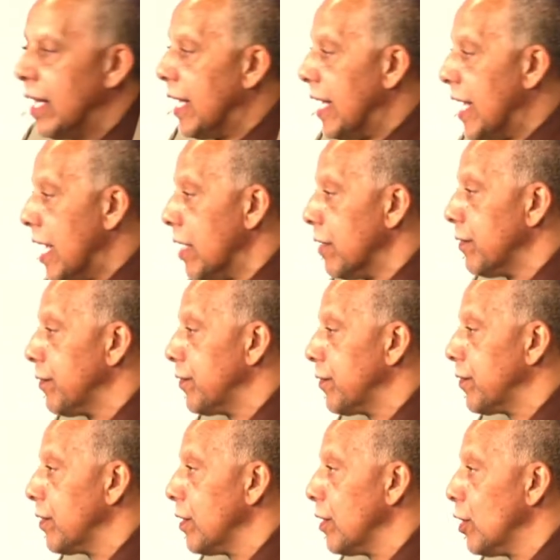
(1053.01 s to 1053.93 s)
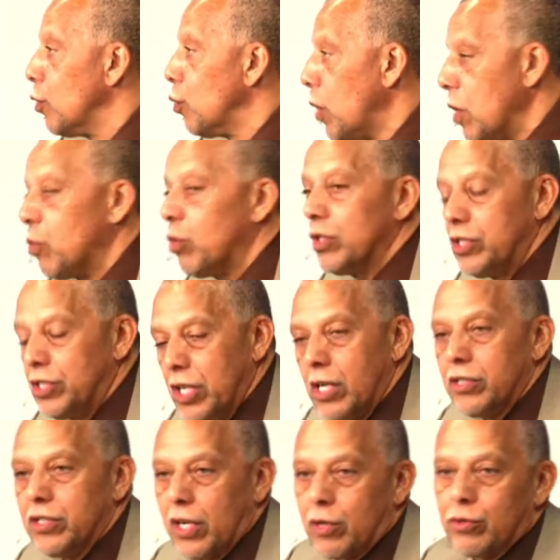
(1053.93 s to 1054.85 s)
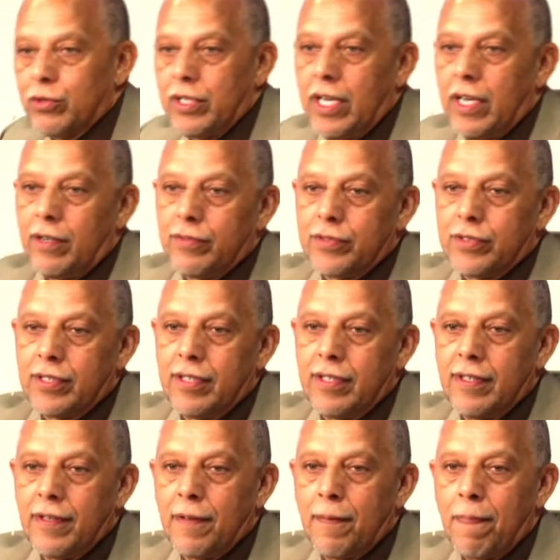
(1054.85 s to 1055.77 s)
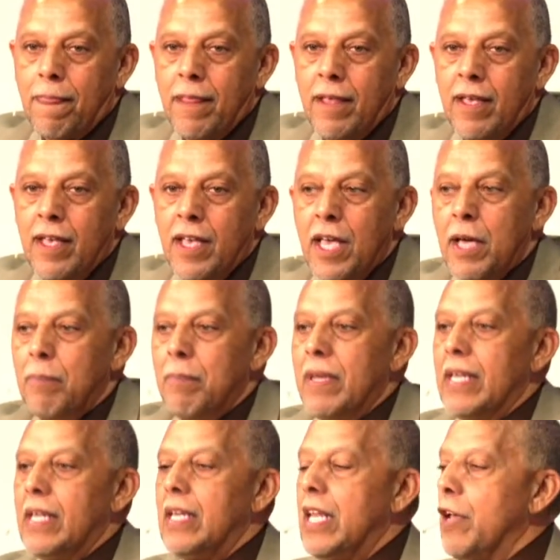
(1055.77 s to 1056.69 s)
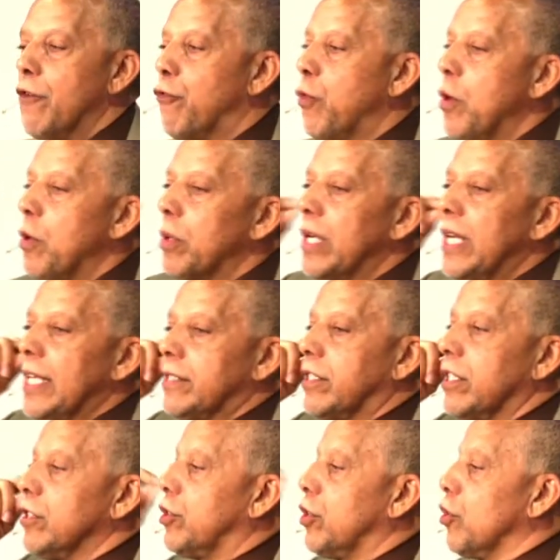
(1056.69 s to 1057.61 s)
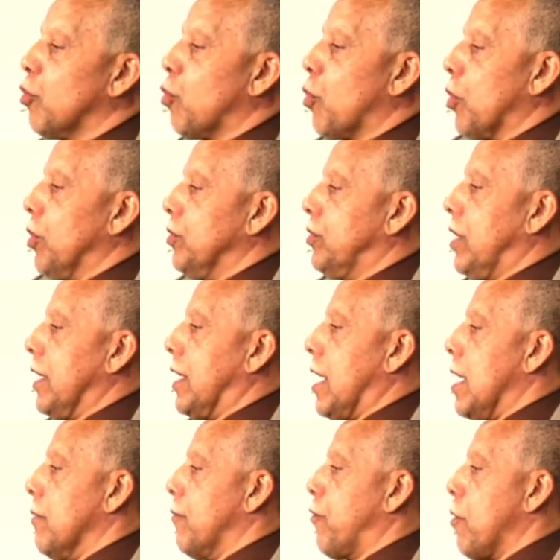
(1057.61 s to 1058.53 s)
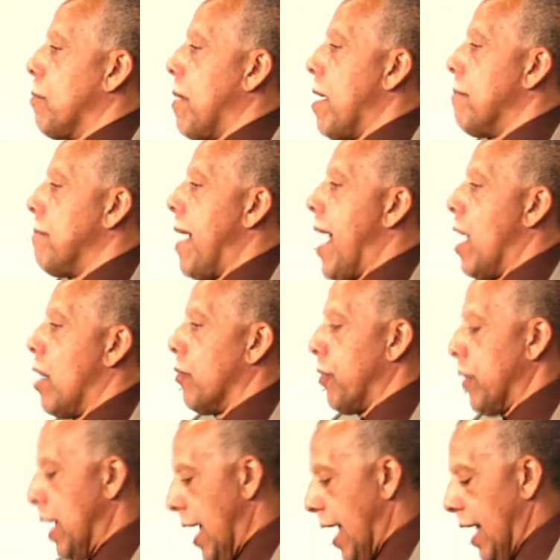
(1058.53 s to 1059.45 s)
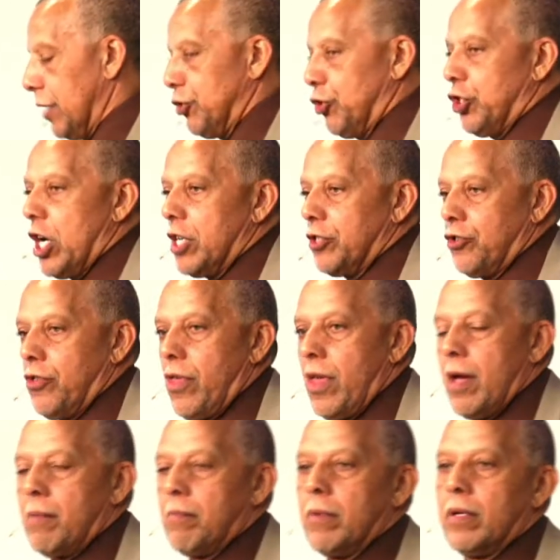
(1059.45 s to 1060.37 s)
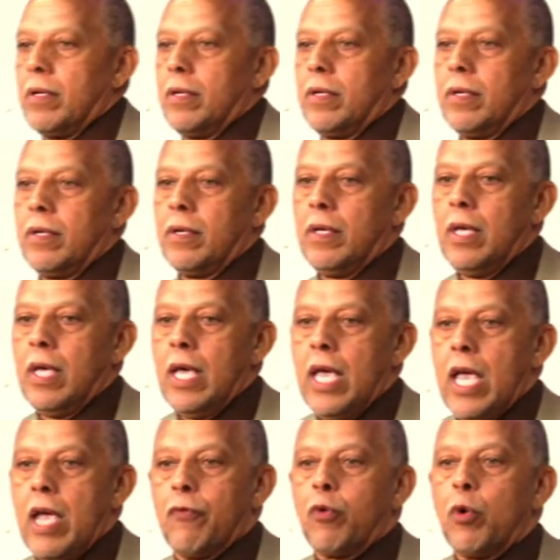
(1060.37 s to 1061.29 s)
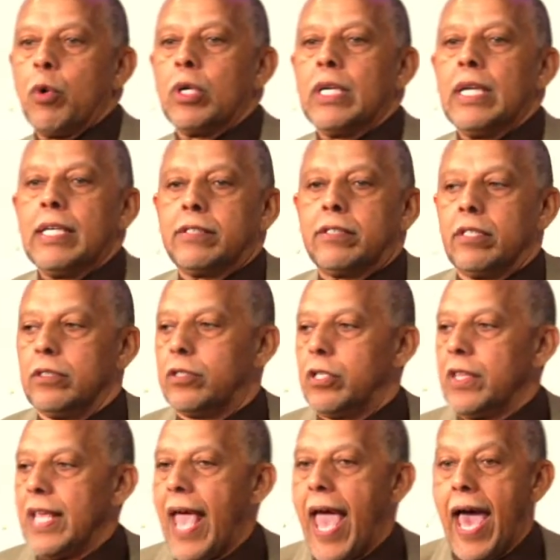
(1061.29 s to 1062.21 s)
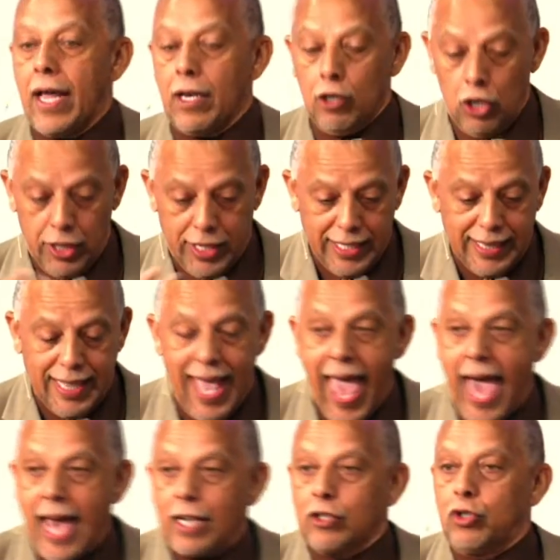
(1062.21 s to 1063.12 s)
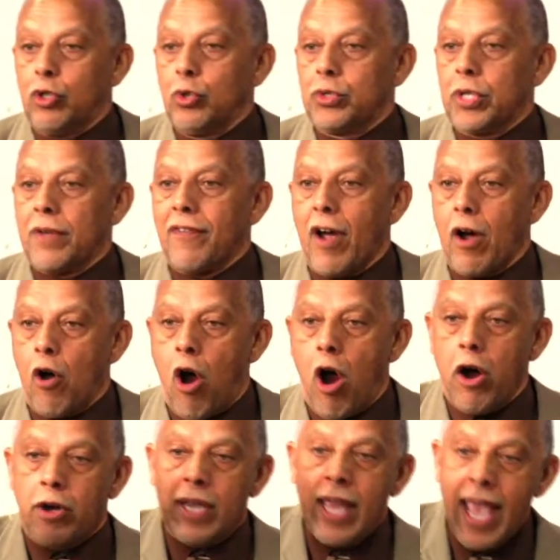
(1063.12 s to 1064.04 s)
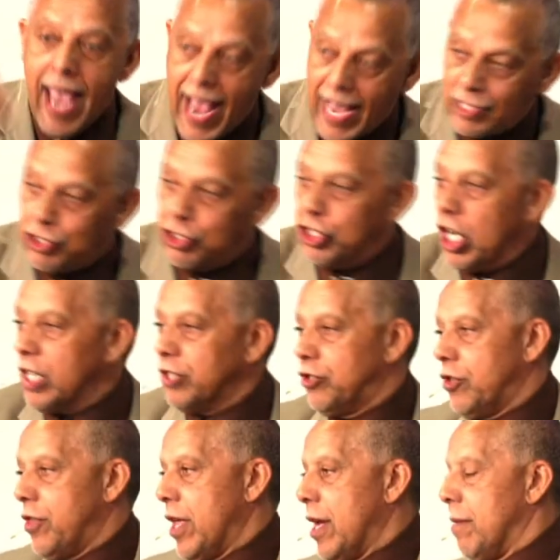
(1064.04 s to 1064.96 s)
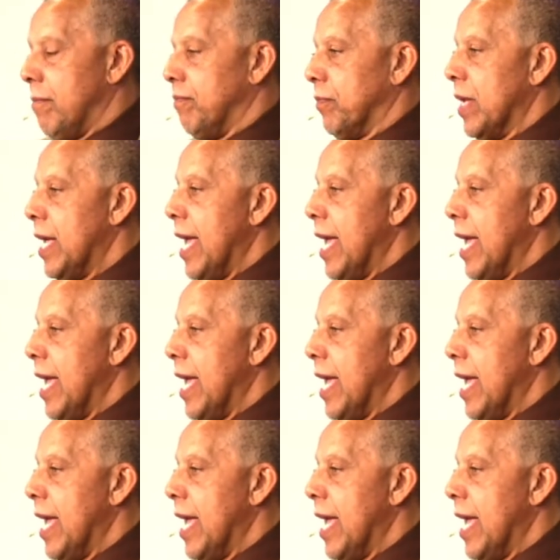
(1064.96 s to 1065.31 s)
If we would judge ourselves, meaning if we would listen to the words that come from our mouth and judge them, if we would listen to look at the attitudes of our heart and judge them.